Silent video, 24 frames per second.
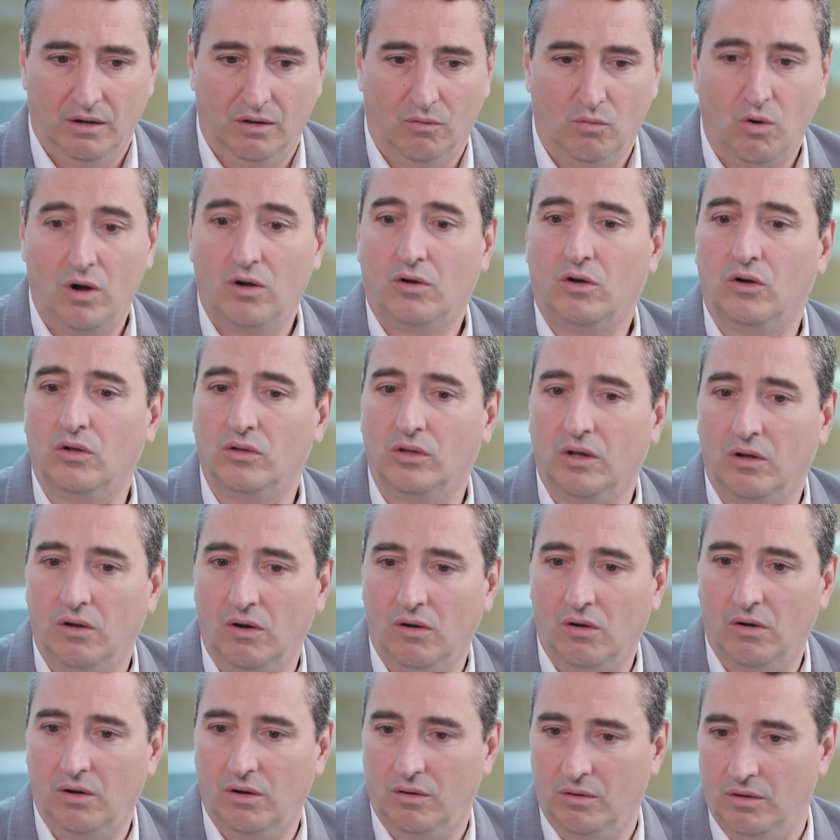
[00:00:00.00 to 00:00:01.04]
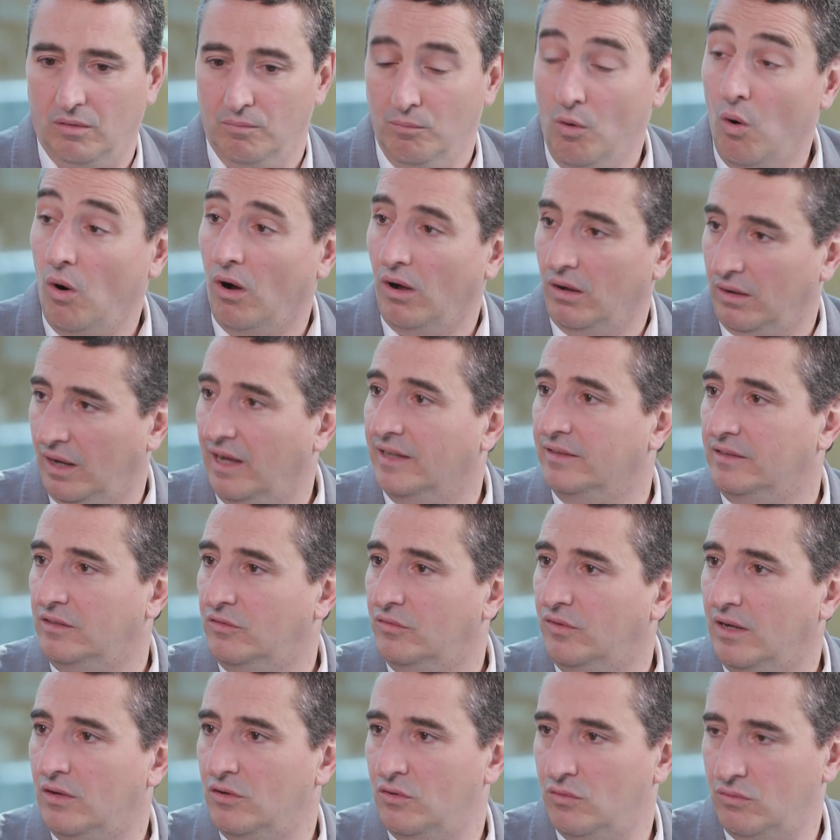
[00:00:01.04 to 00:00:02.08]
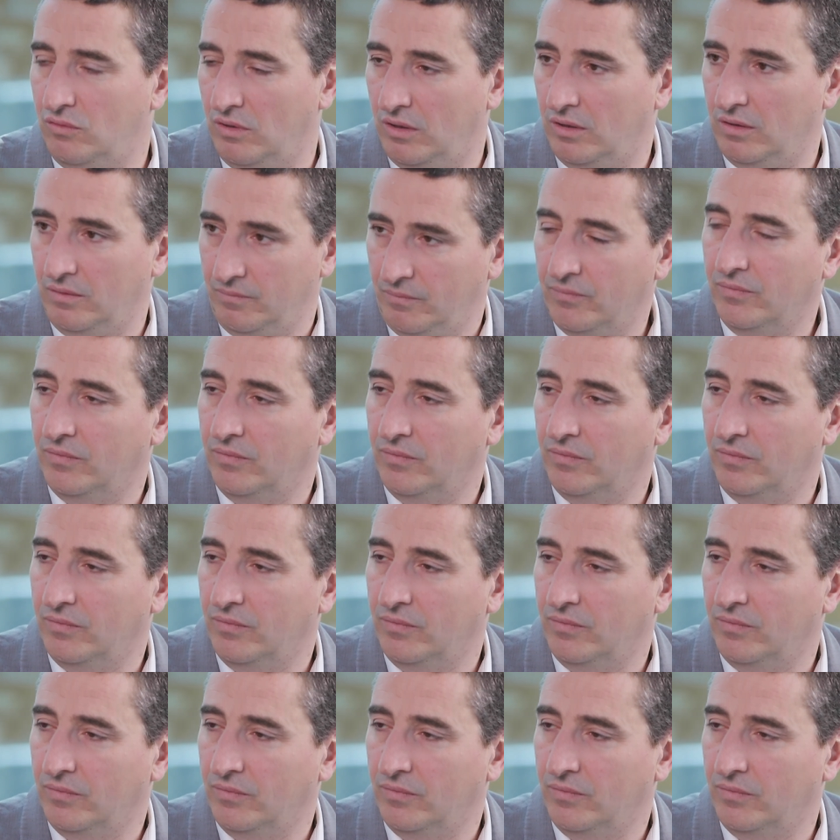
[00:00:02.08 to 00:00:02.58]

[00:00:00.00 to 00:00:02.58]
work on more added value.